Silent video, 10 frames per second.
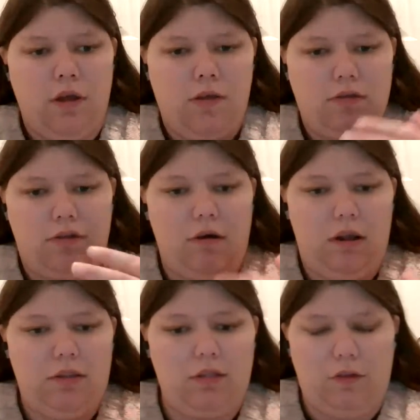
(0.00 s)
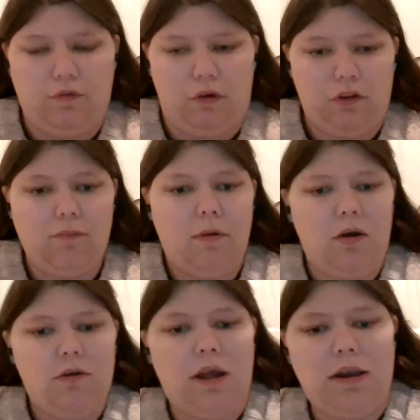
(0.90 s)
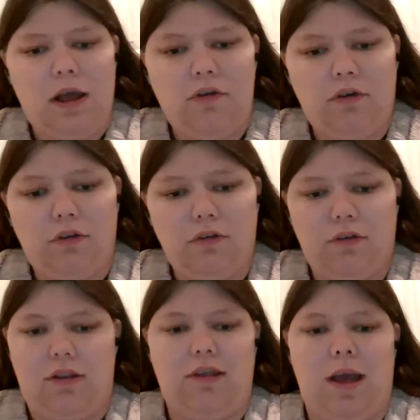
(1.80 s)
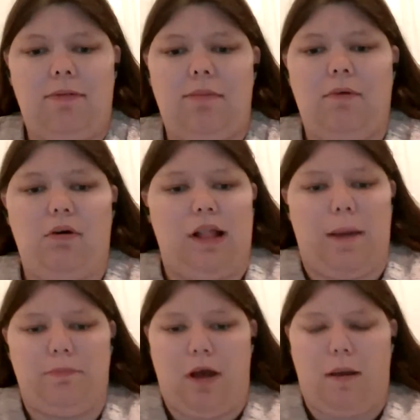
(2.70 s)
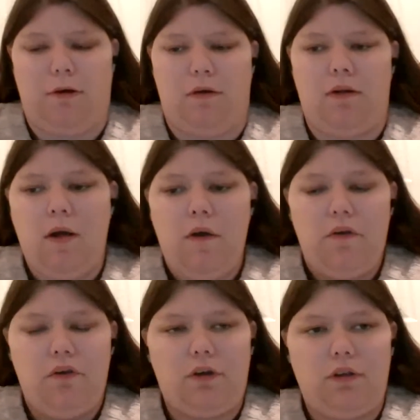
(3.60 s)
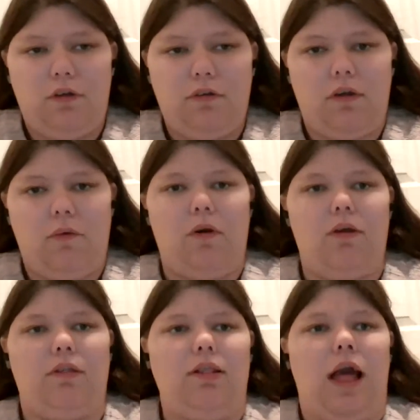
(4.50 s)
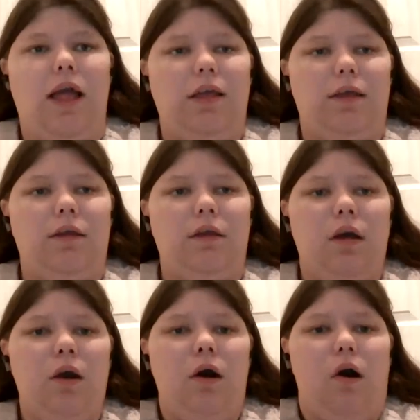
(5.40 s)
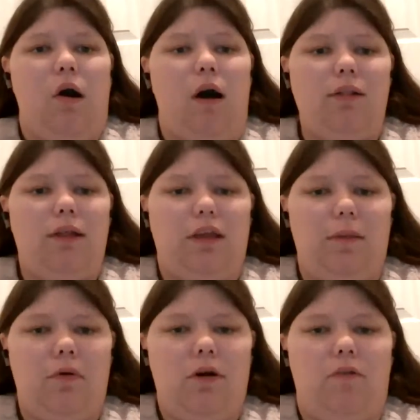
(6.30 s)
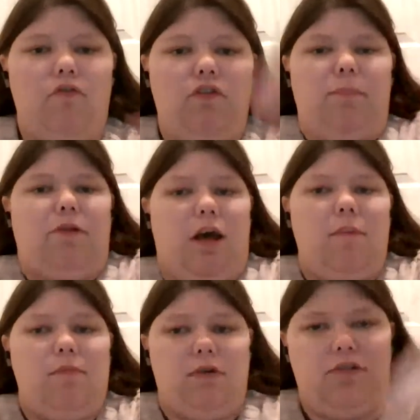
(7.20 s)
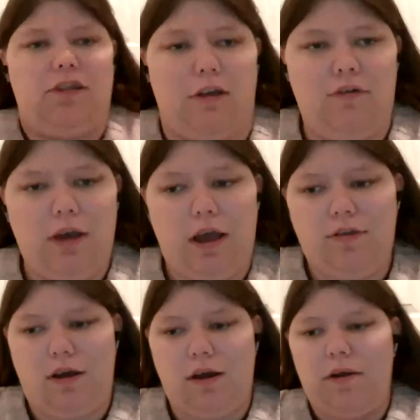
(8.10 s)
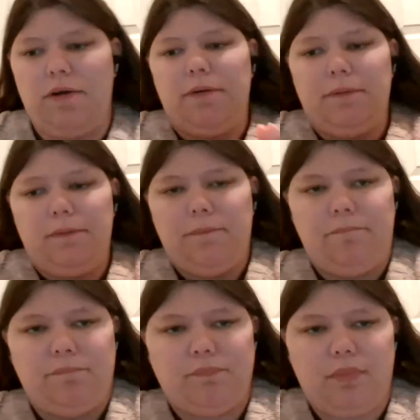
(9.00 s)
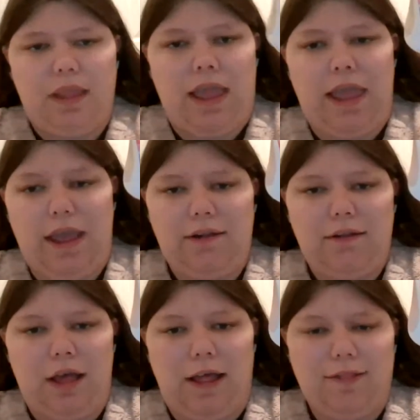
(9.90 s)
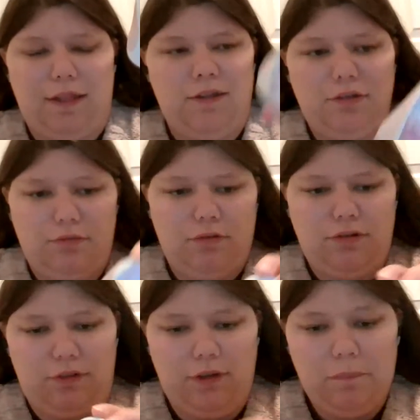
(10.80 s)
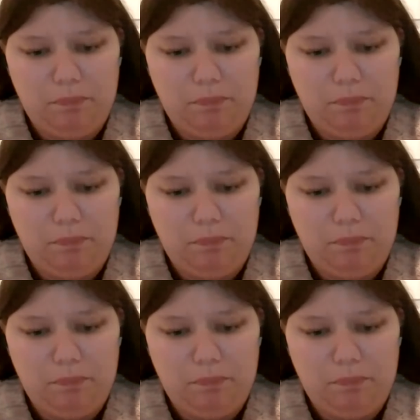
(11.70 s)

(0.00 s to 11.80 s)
So it's in the folded mode right now. You can use it in tablet mode, laptop mode. You can use it where it's laying on the keyboard and flipped up, which is how you guys are. And I got this recently.